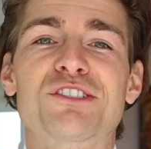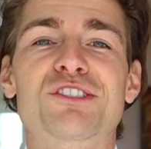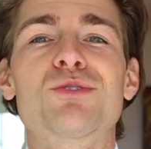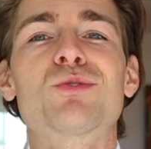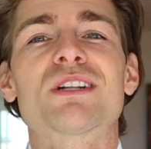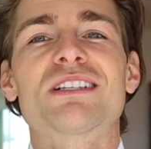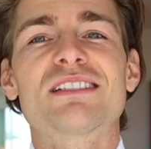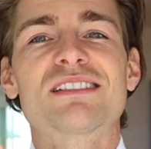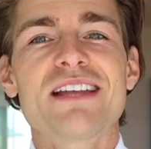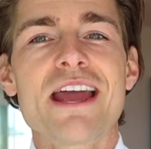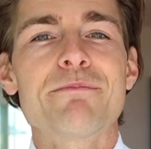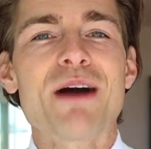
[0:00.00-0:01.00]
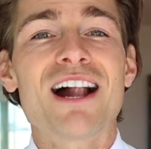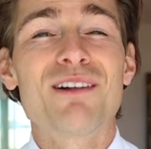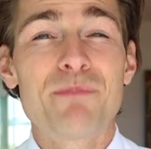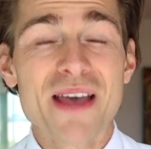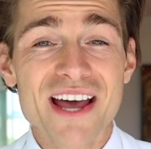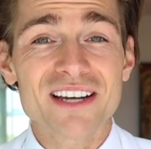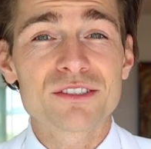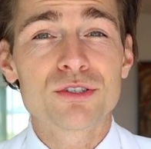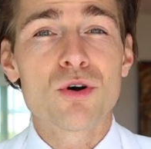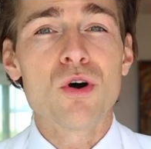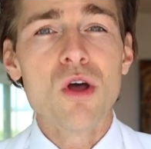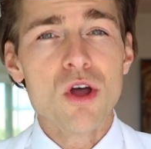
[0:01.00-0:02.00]
Just Google his name,
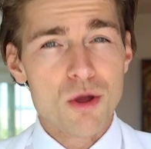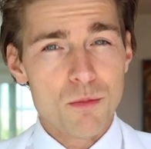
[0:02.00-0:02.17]
Alberto